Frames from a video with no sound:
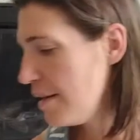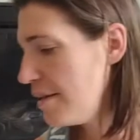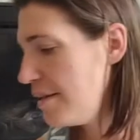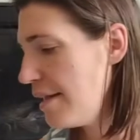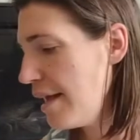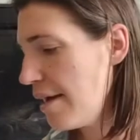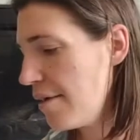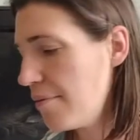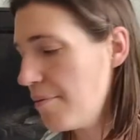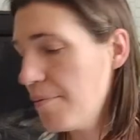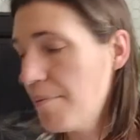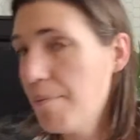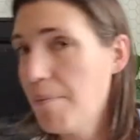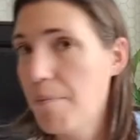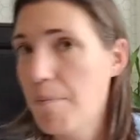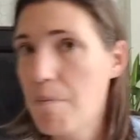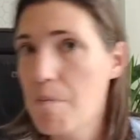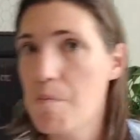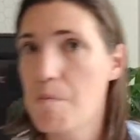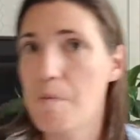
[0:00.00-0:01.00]
Now,
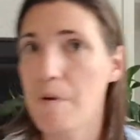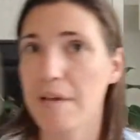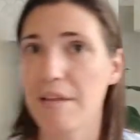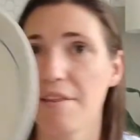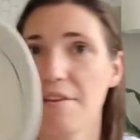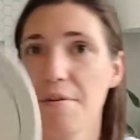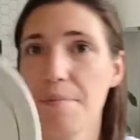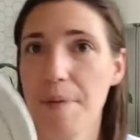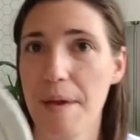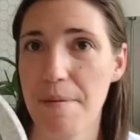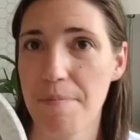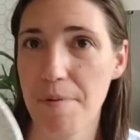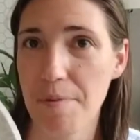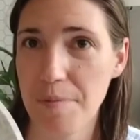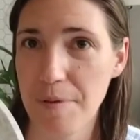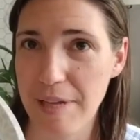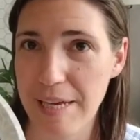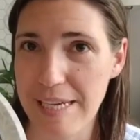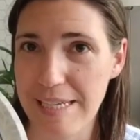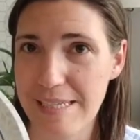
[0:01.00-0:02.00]
with your paper
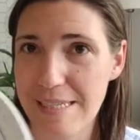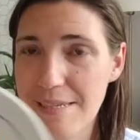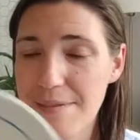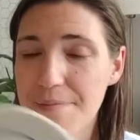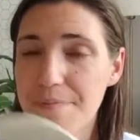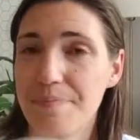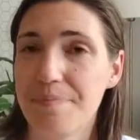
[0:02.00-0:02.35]
plates,